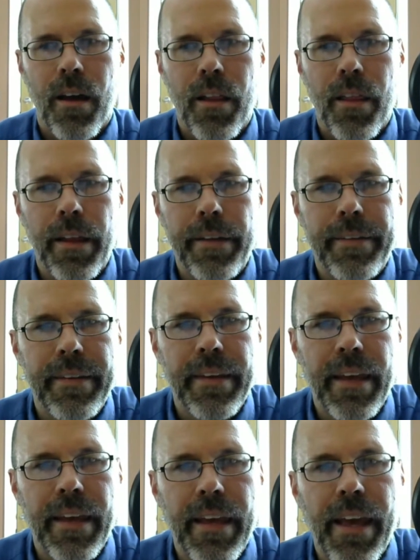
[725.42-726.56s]
Let's
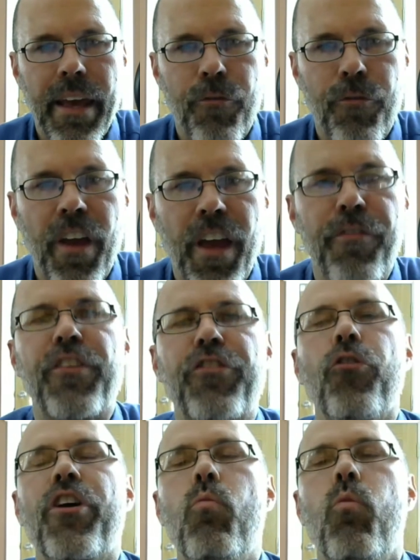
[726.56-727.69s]
see, if it's
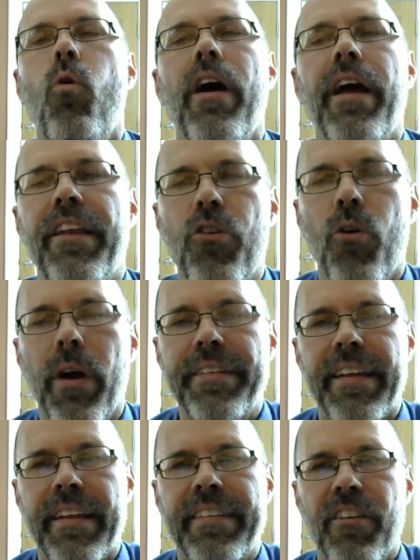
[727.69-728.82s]
only one noise
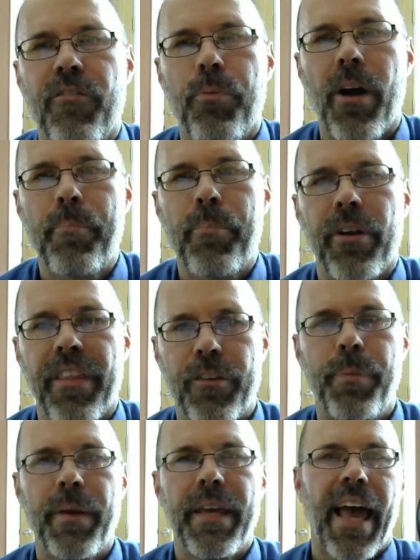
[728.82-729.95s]
sensitive property that's
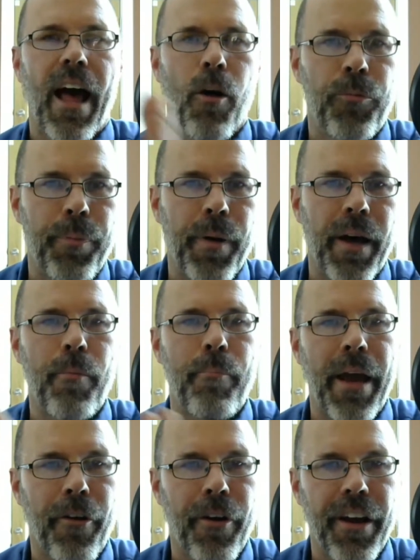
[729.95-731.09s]
being helped by the
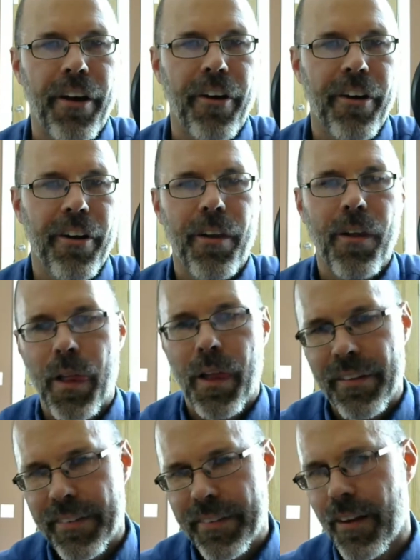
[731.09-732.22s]
barrier,
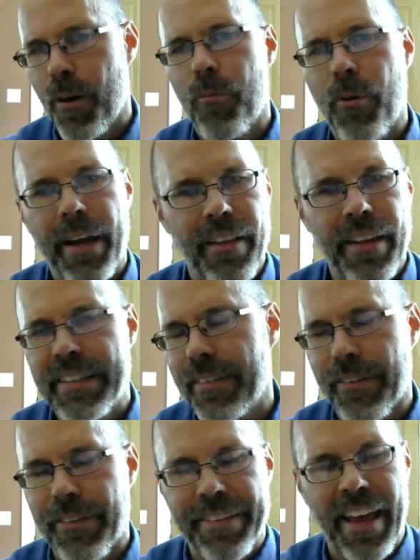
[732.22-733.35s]
some regulations
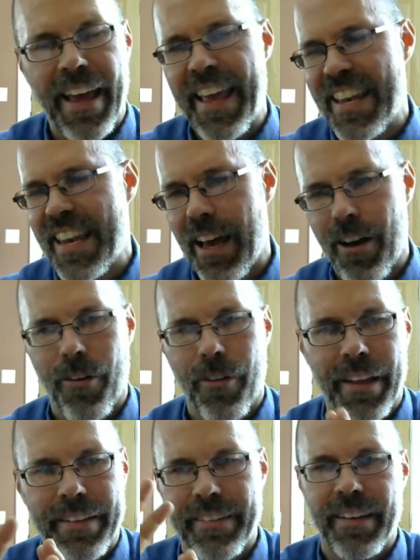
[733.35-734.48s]
will say, no,
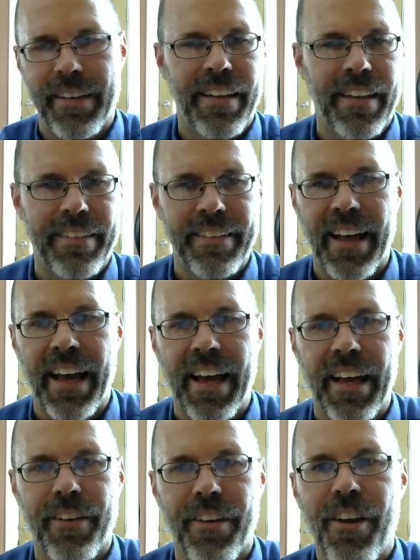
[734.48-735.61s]
that's
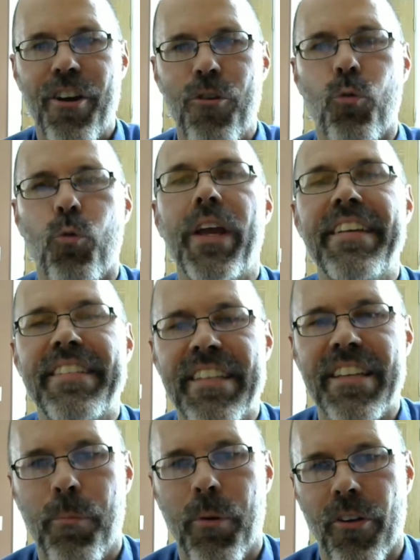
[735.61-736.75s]
not
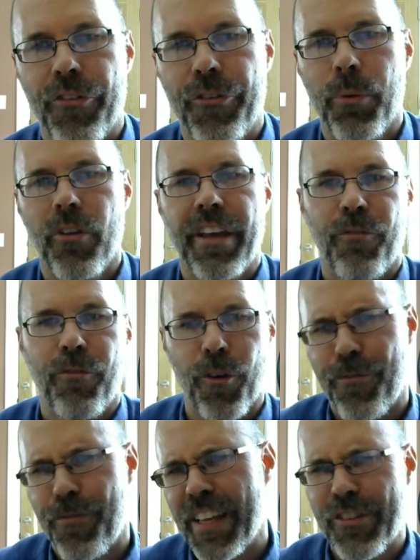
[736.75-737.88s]
reasonable. So we're looking for
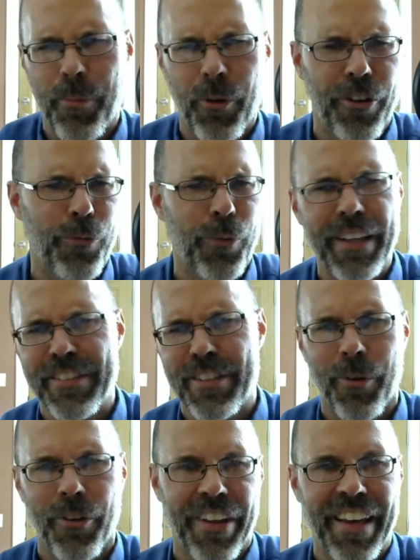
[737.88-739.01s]
feasible and
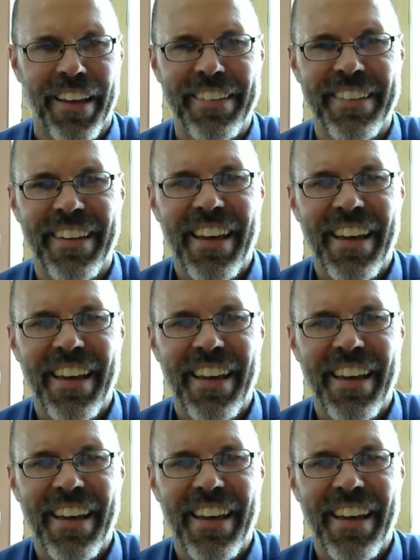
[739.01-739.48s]
reasonableness.